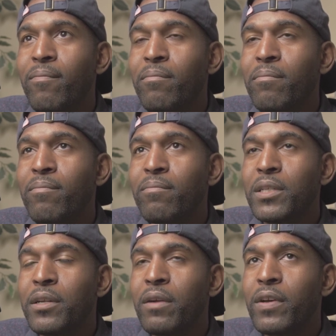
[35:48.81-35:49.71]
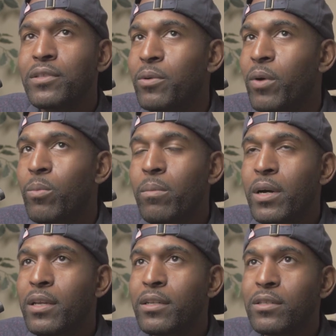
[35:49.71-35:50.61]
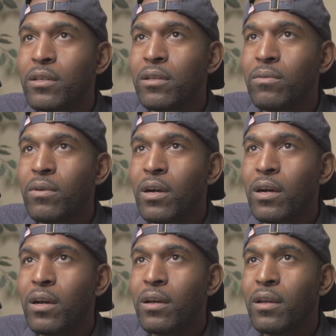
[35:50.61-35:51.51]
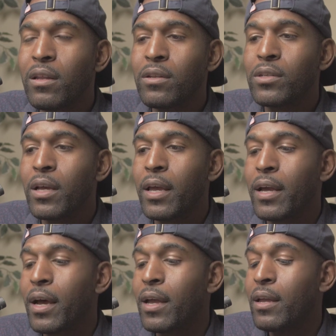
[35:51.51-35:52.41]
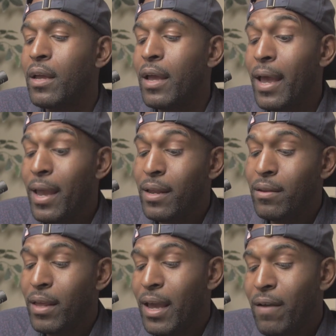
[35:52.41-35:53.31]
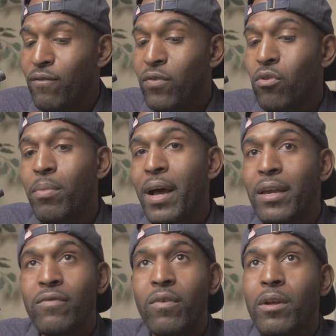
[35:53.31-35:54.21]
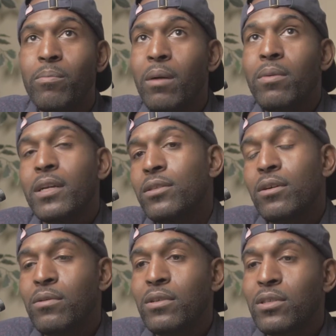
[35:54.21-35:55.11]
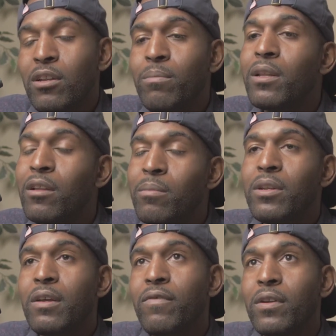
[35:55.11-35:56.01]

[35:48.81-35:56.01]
But they're investing way more money into AI, and they have full buy-in from their public, so it's going to be a little bit different.